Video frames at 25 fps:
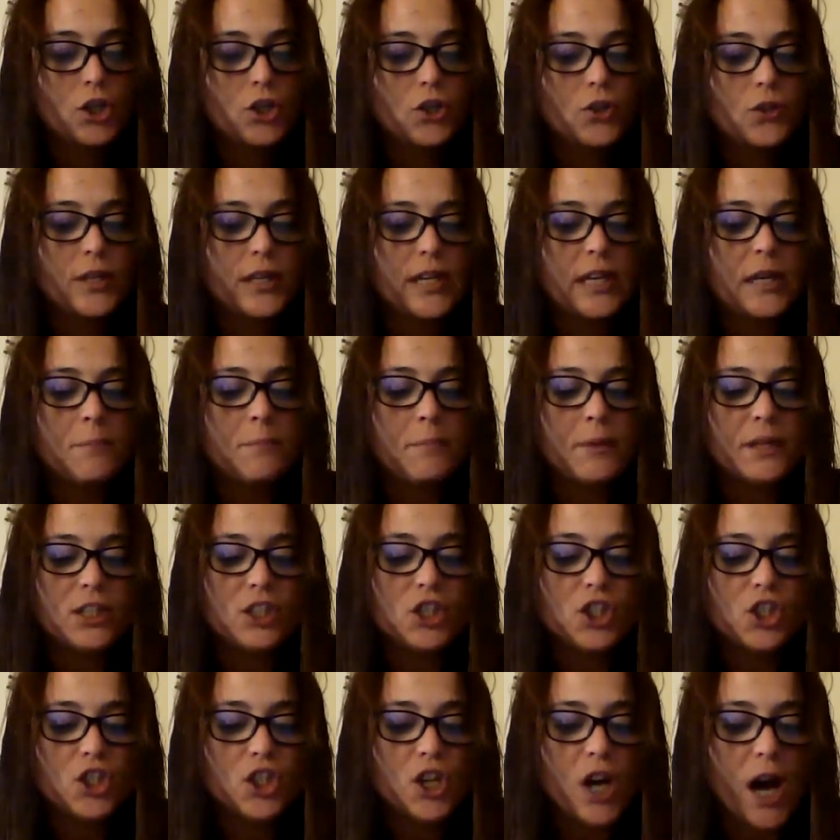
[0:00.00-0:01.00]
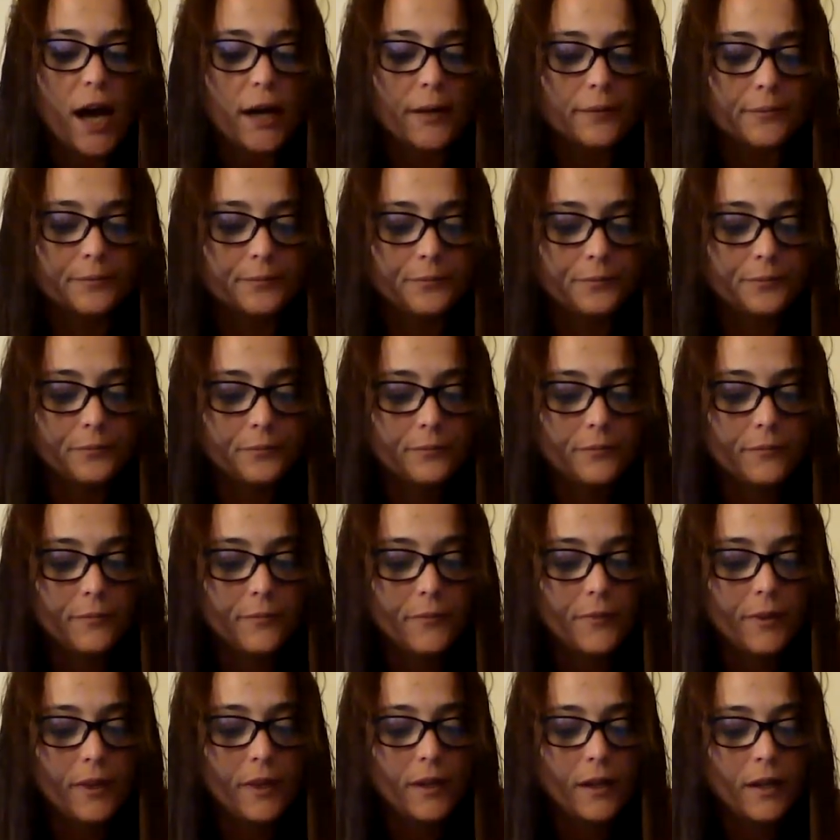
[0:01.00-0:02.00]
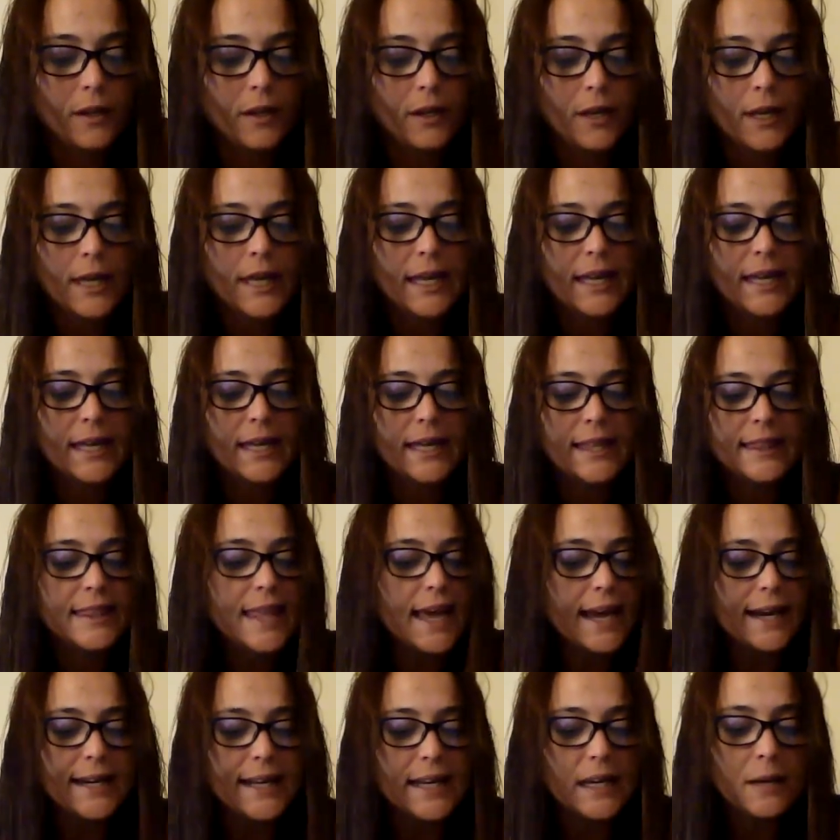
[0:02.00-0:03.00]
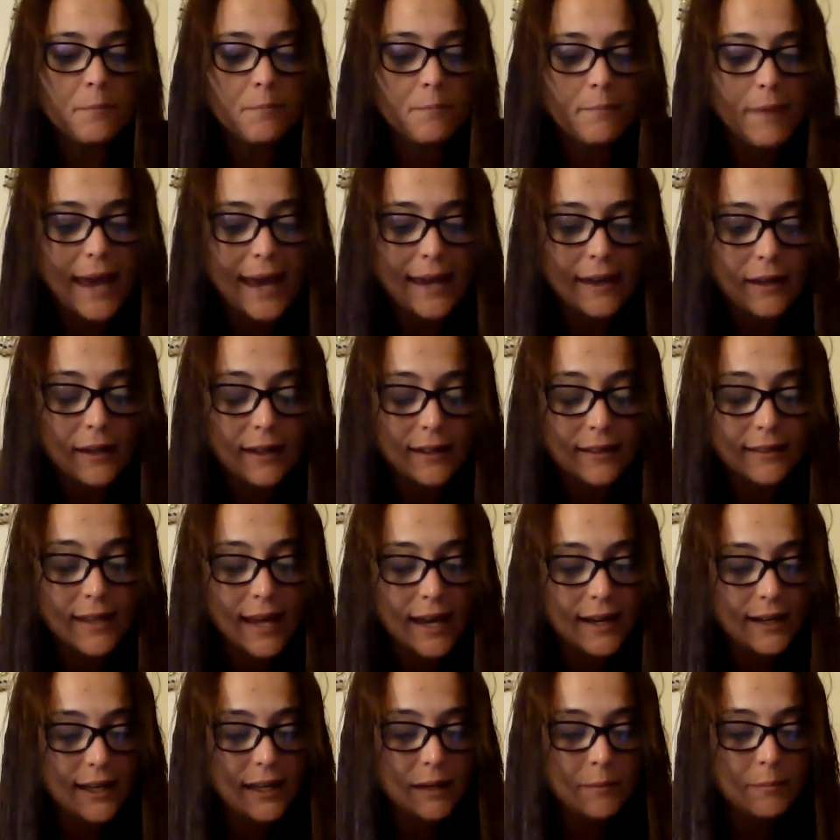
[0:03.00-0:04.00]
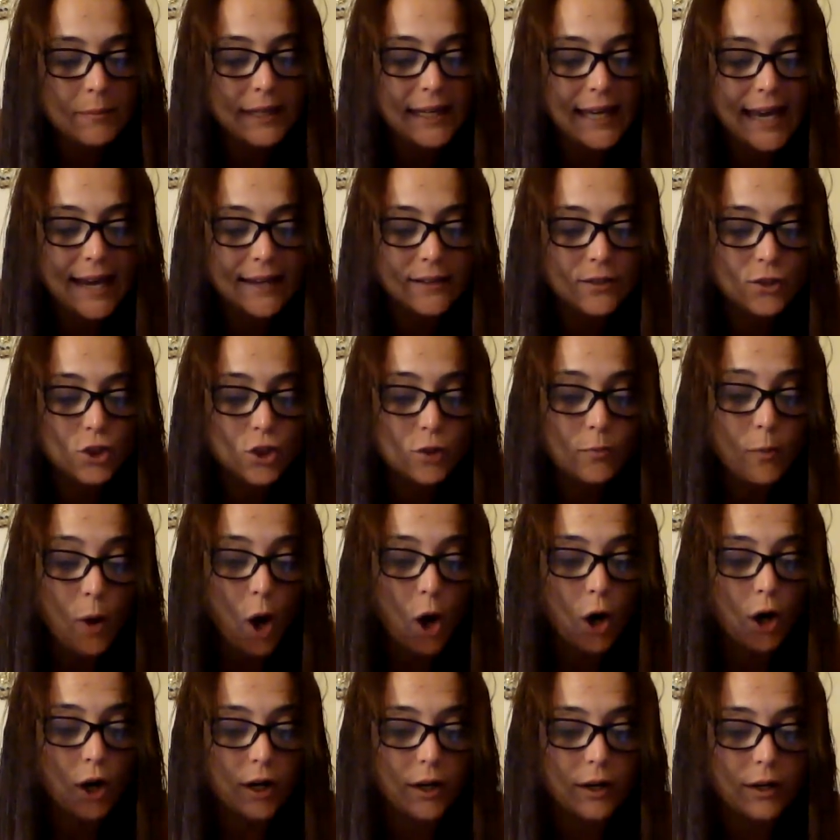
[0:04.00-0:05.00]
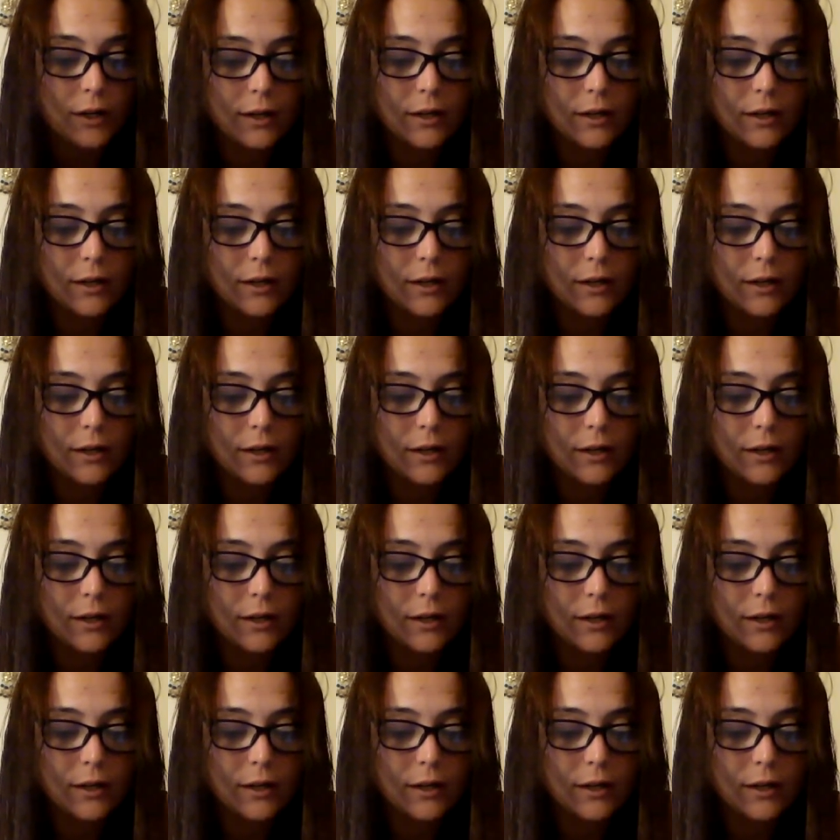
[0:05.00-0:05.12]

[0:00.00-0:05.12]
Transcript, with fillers: to keep it shut. Then he, then he began to bark.